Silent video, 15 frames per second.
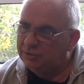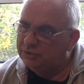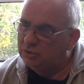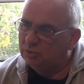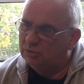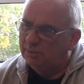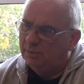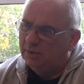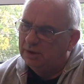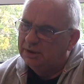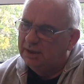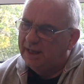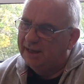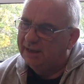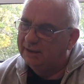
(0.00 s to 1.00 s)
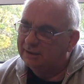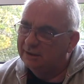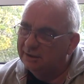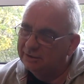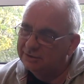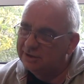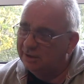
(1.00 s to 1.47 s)
talk to my dad.
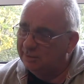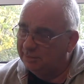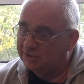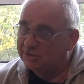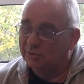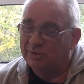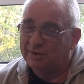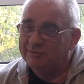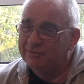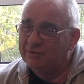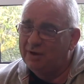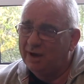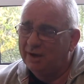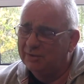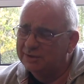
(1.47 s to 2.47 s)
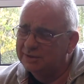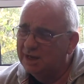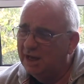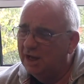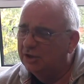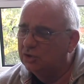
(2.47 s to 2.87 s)
I said, I've been talking to him for hours.